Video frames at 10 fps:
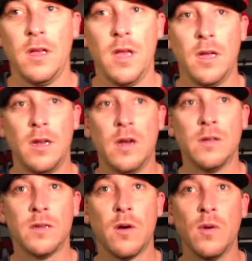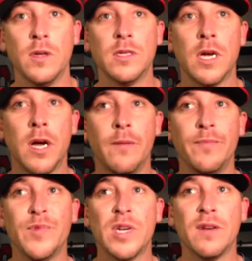Yeah, you know, it's always
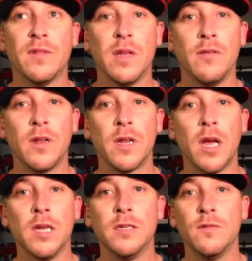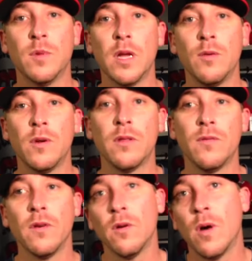um, tough leaving guys you've played
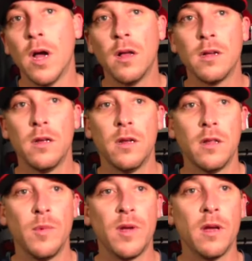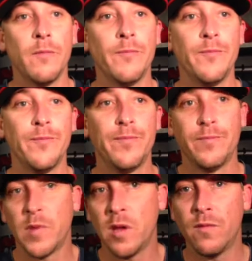with for a while. You know, they become
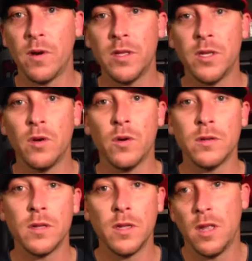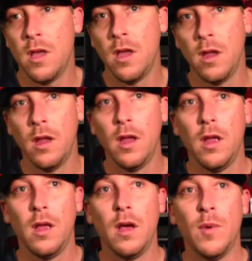good friends of yours, and
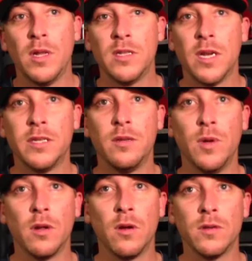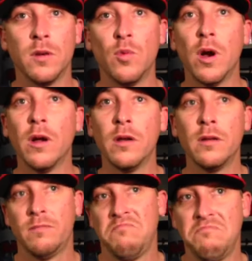but it's nice to be able to go somewhere
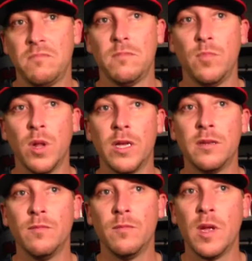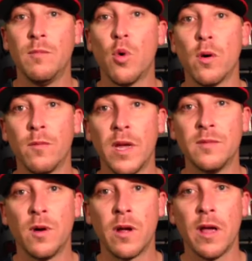and play some important
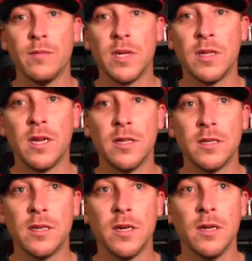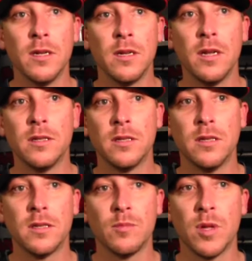baseball games at the end of this year, and
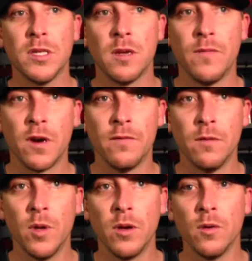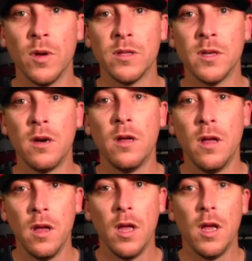it's it's a place I'm very familiar with, so
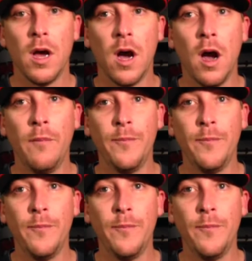uh,